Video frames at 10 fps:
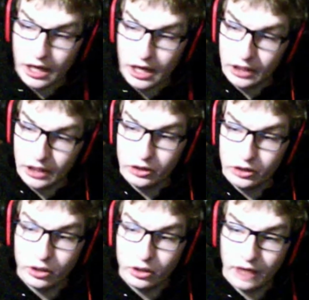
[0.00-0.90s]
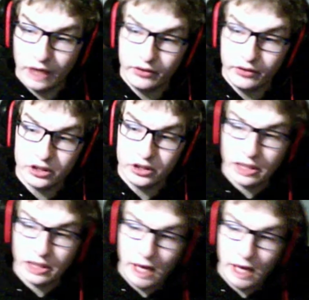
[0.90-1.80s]
it feels like I'm
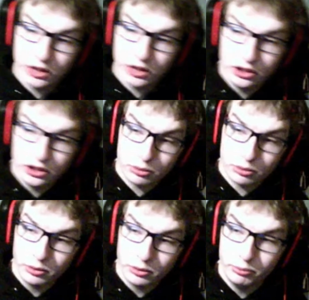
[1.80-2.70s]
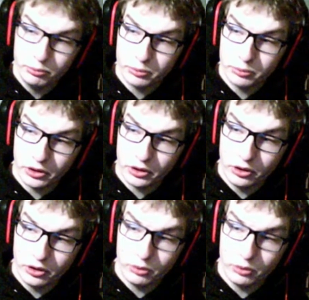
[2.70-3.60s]
actually in the room with you,
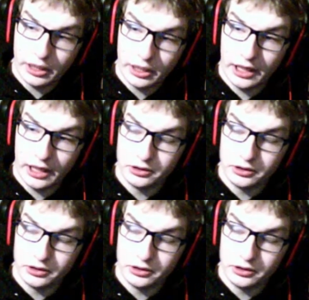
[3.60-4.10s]
and